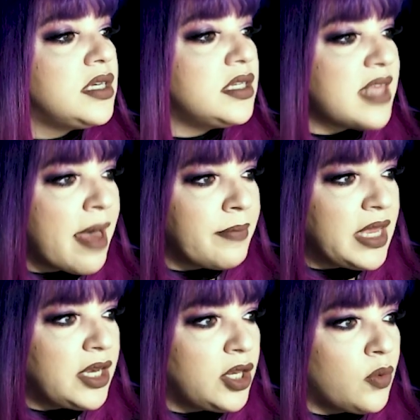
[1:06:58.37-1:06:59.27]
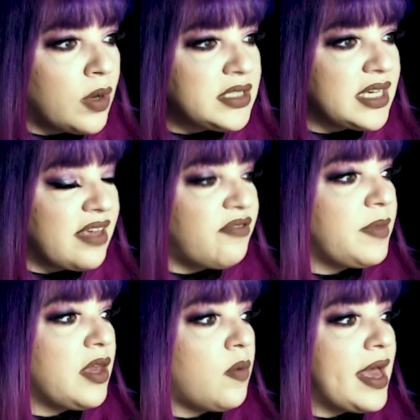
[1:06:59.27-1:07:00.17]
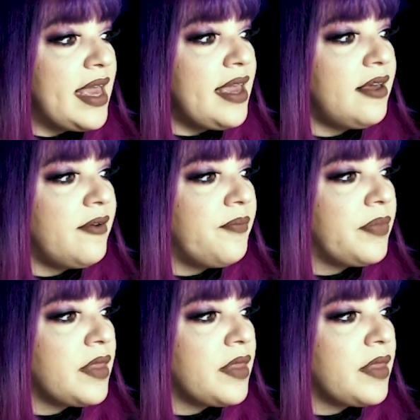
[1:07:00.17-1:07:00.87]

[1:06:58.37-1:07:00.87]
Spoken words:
does that mean you want to give me away?